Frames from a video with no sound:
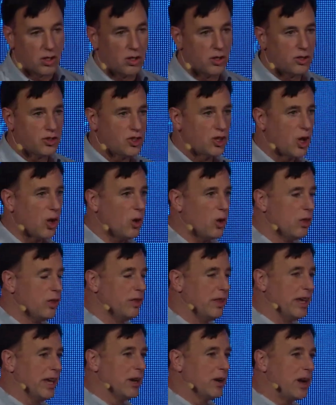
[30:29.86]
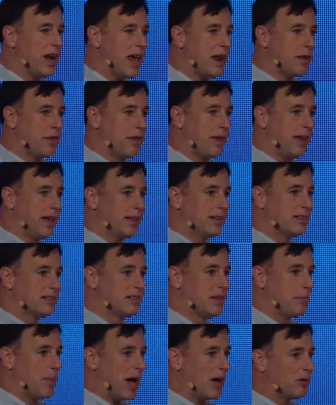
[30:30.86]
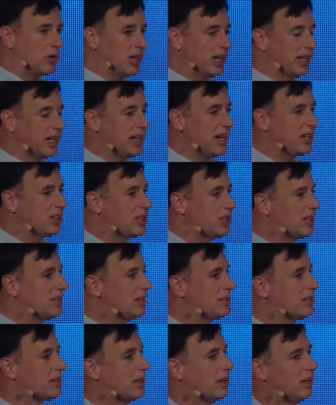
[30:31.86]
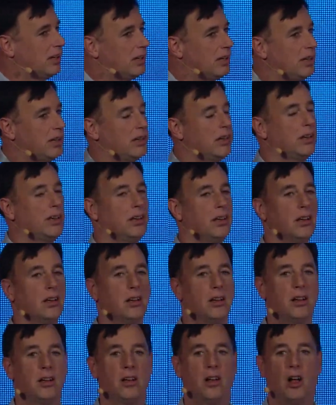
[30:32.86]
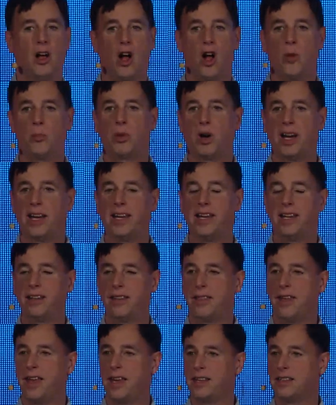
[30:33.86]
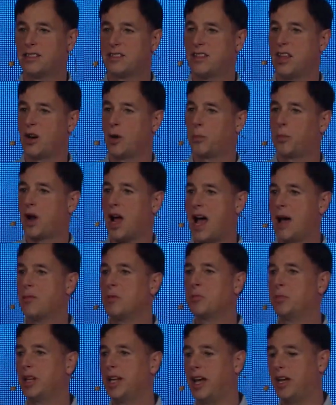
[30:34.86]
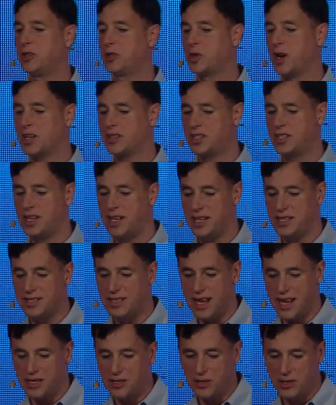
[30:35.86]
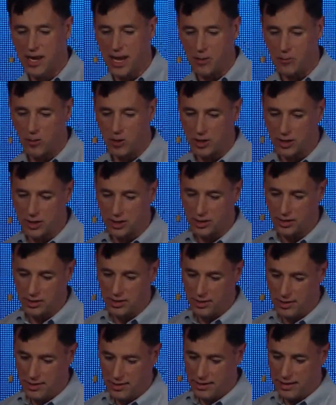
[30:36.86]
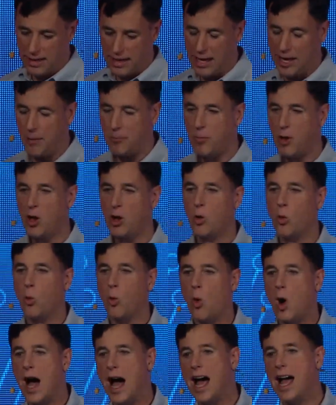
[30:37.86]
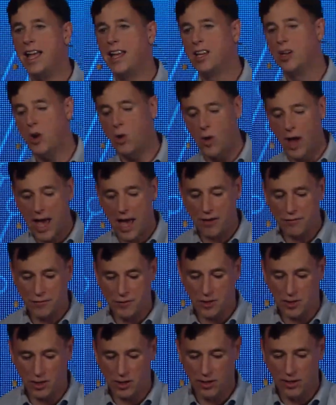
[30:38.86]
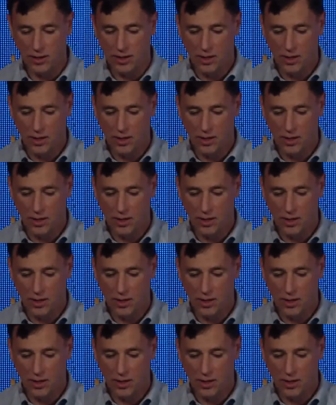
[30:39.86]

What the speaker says: So the Internet of Things, the boundary conditions, all bringing things that are probably untrusted inside your network. Why go after